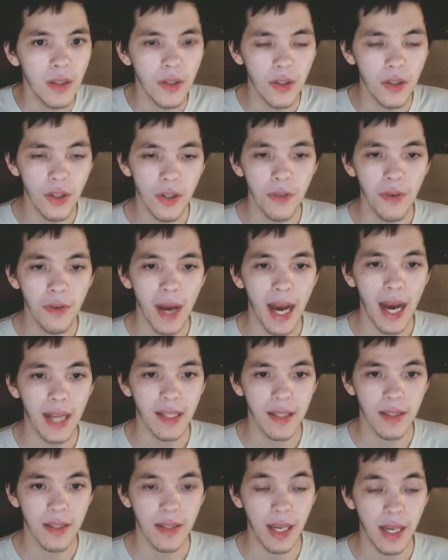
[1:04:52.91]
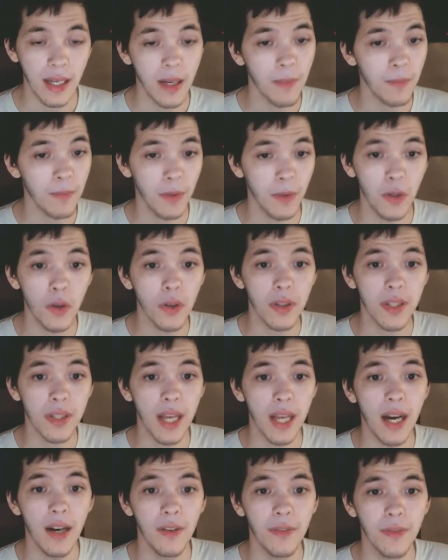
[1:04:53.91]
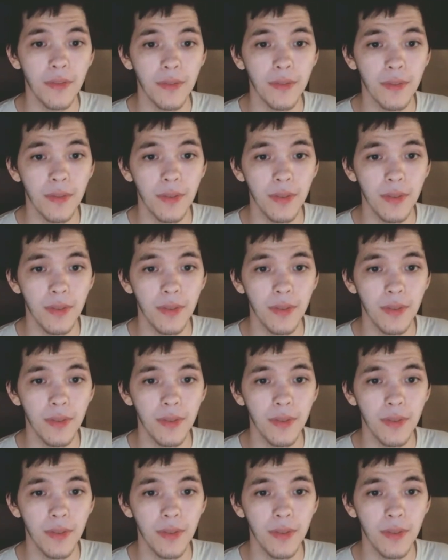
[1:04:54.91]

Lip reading: you've had to stand up for yourself.